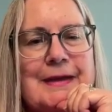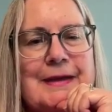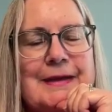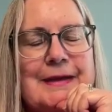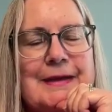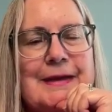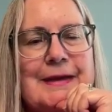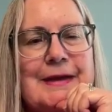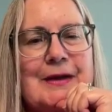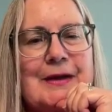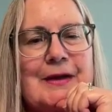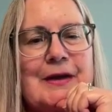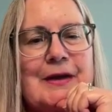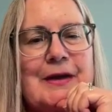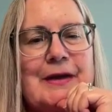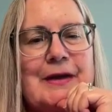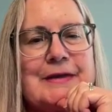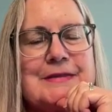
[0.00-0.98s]
And
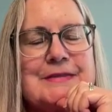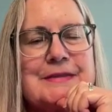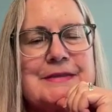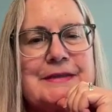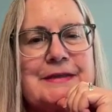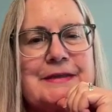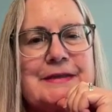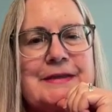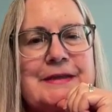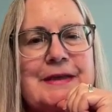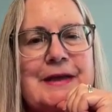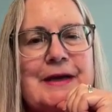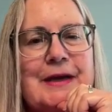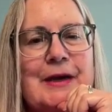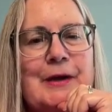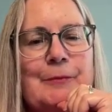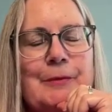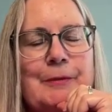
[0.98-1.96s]
honestly,
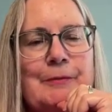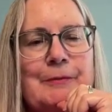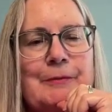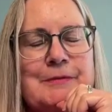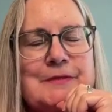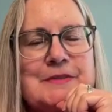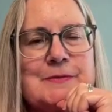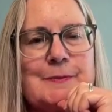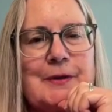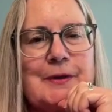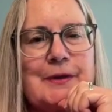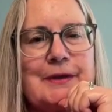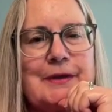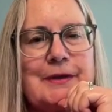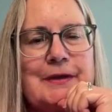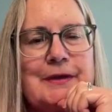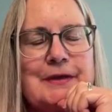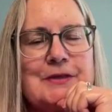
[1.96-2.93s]
how we
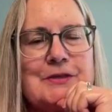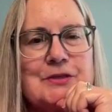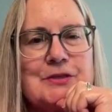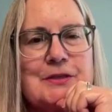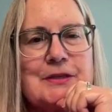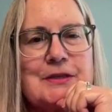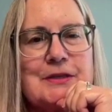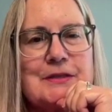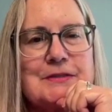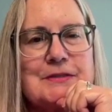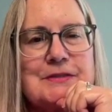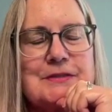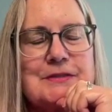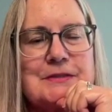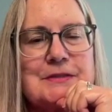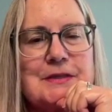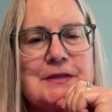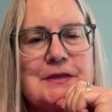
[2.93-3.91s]
respond in each of
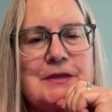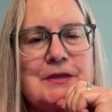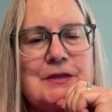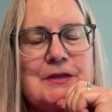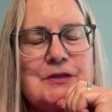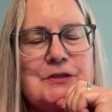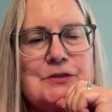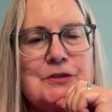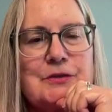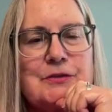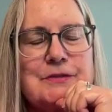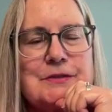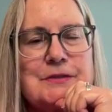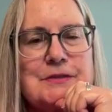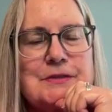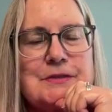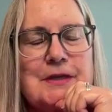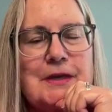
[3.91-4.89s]
this
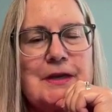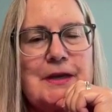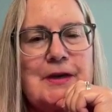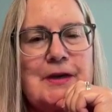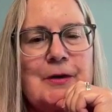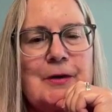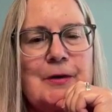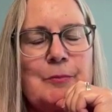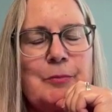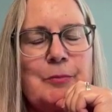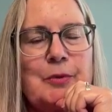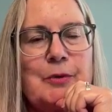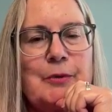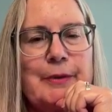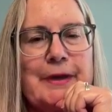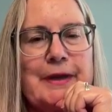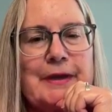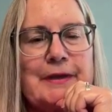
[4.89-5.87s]
shows us how
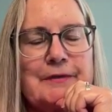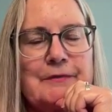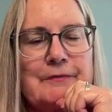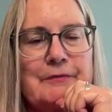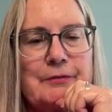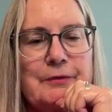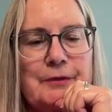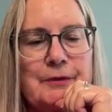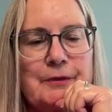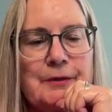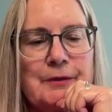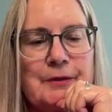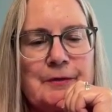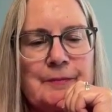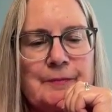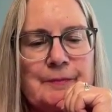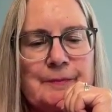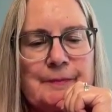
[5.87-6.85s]
proactive we
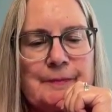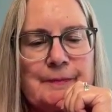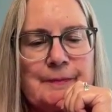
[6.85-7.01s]
are.